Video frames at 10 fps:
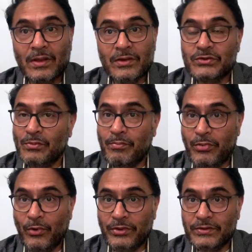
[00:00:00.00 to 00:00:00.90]
So
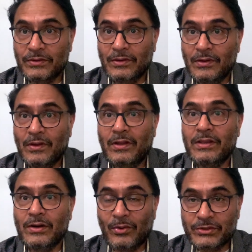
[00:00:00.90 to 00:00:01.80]
both
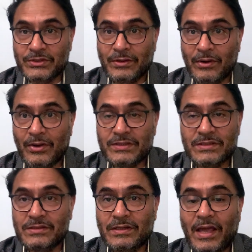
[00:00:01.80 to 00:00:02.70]
the notes and
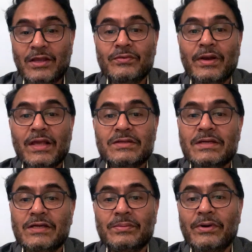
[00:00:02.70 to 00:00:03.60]
clauses as well as
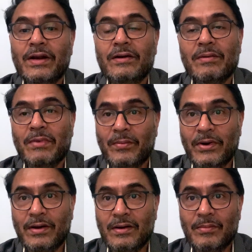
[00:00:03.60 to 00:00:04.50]
the explanatory
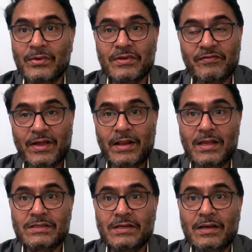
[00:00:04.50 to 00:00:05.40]
memorandum to the
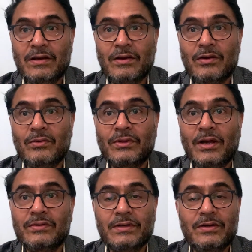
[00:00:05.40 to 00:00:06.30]
Finance Act
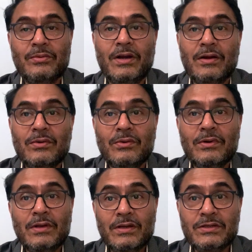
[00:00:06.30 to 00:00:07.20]
2022
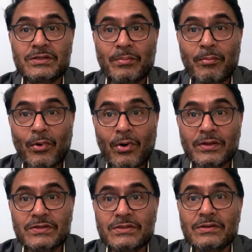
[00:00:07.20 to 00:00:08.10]

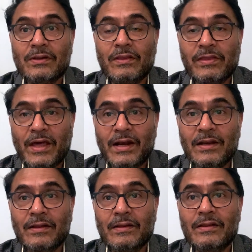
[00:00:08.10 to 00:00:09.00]
supports
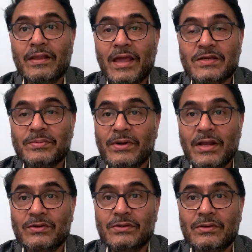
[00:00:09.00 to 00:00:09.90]
that
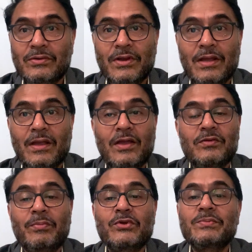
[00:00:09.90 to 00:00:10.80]
Explanation 3 is
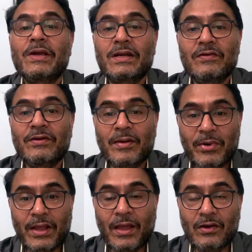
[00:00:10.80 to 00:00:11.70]
prospective in
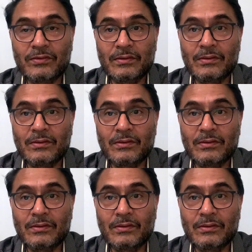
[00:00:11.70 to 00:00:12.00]
application.